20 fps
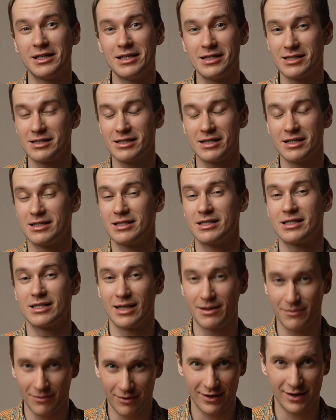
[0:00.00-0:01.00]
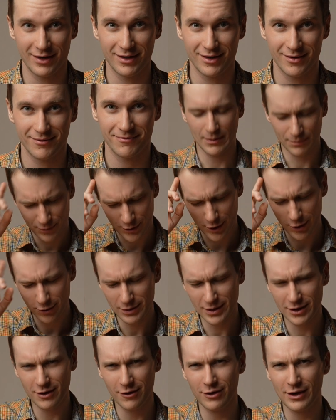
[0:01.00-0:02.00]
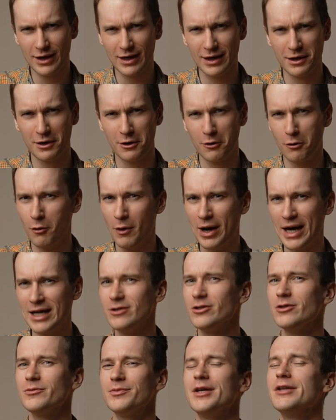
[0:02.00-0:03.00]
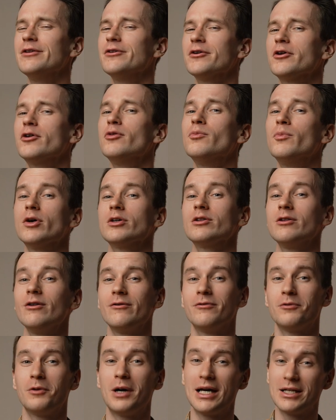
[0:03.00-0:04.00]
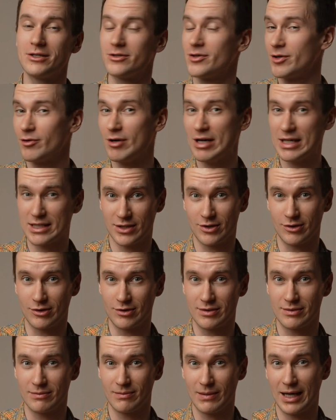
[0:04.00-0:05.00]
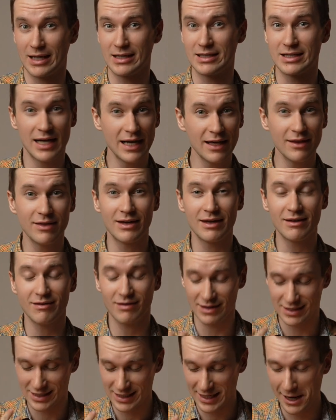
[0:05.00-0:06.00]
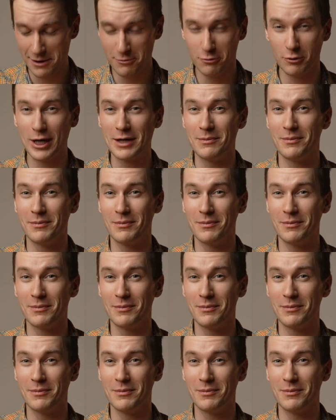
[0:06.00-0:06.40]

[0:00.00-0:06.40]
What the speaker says: least it's something. And probably you think, why not bring your own bottle of wine to a restaurant? And I think the same way